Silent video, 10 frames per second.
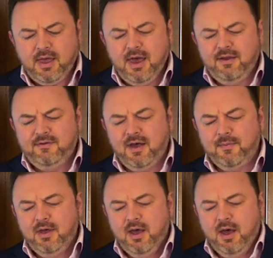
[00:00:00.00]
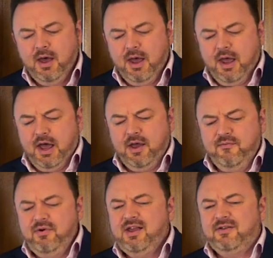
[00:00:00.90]
And It
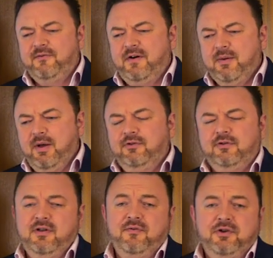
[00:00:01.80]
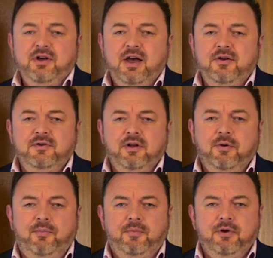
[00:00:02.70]
really, the fundamentals have never changed in
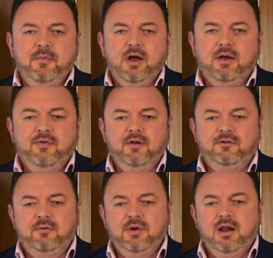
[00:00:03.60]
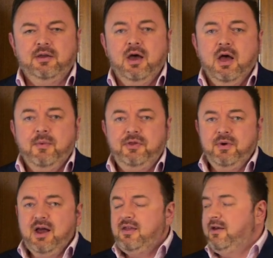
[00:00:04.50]
the property market. That's the reality. But the
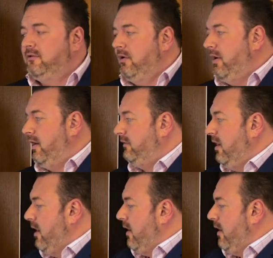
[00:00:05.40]
reality is always